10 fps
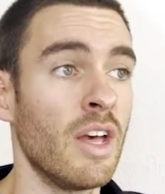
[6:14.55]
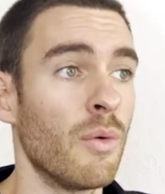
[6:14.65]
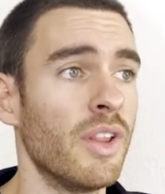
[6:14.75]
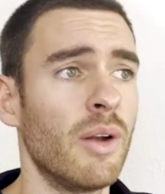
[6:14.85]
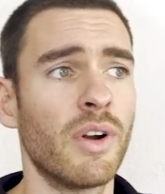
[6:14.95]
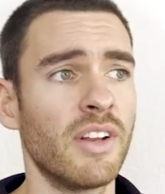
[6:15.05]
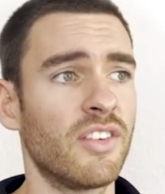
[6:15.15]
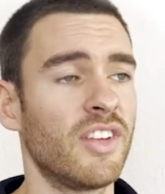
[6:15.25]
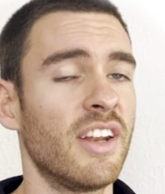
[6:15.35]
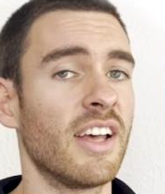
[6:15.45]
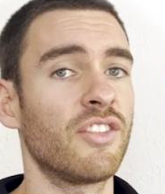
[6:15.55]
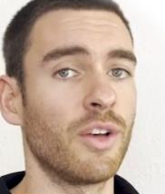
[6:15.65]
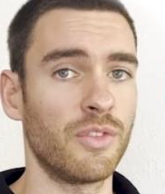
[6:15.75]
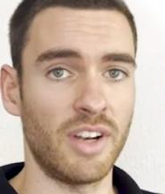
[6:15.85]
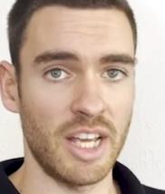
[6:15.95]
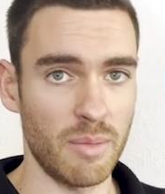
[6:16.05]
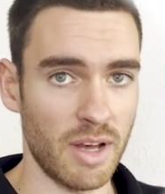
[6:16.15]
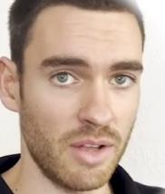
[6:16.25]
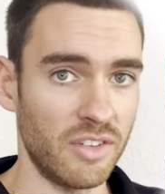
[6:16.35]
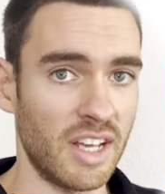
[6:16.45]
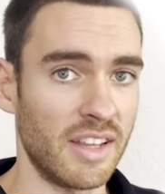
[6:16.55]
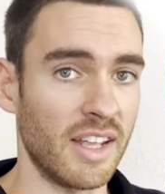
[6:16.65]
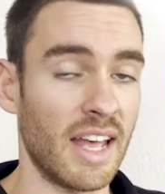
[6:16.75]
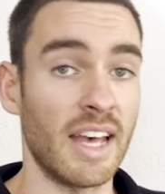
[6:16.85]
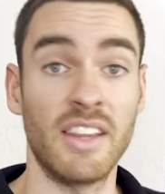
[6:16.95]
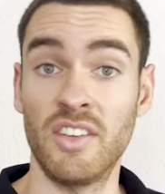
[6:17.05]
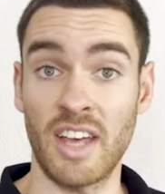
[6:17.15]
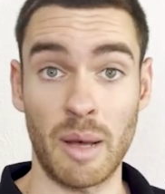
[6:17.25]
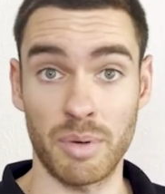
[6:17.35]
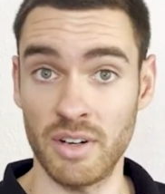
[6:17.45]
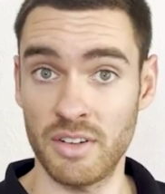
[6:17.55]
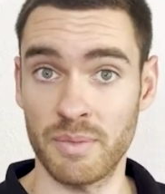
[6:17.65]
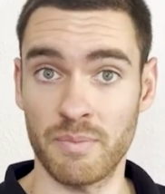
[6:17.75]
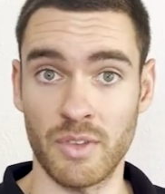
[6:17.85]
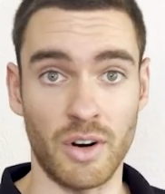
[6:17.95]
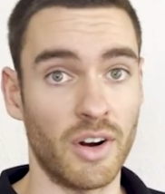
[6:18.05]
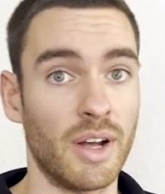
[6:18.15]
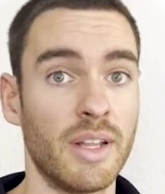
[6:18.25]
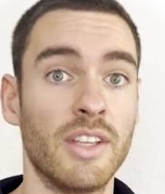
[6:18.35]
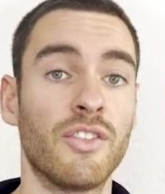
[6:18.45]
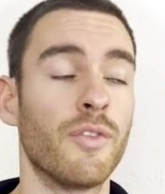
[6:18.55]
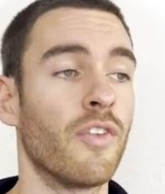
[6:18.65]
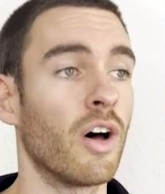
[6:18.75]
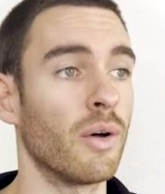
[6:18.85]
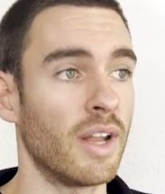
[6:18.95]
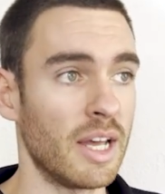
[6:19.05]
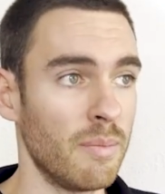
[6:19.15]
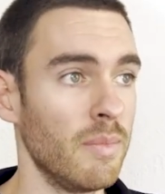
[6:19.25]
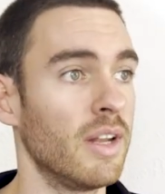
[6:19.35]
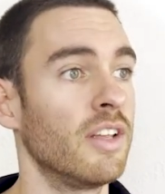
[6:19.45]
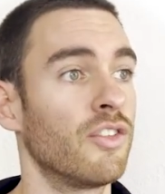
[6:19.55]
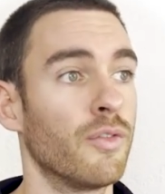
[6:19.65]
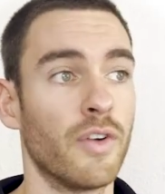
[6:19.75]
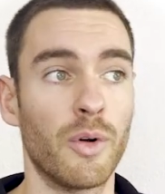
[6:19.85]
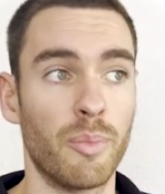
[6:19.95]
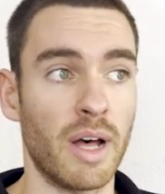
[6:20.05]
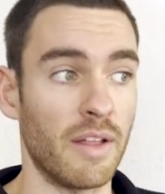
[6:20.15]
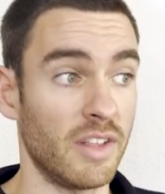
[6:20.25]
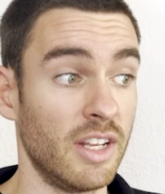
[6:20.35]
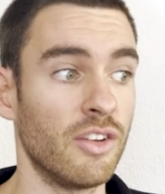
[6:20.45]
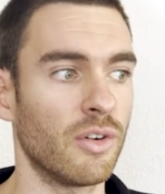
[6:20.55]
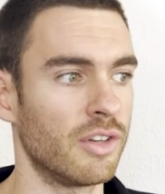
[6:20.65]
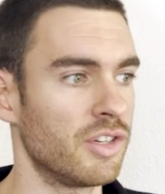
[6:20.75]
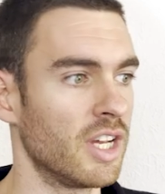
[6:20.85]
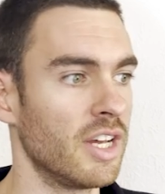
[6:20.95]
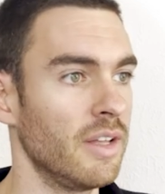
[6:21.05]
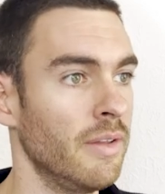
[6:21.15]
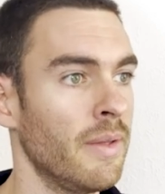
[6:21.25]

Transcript: We're then wanting to send ourselves an email saying that, hey, this happened. All right, here's the file name and here's the folder path in DocuShare.